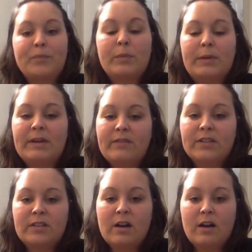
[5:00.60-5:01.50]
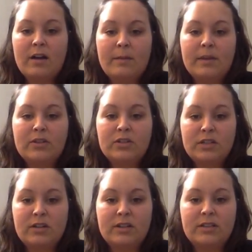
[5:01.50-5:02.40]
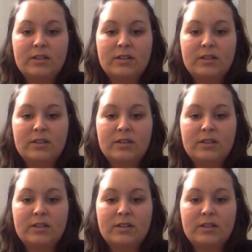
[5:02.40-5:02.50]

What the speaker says: But we definitely saw a major decrease.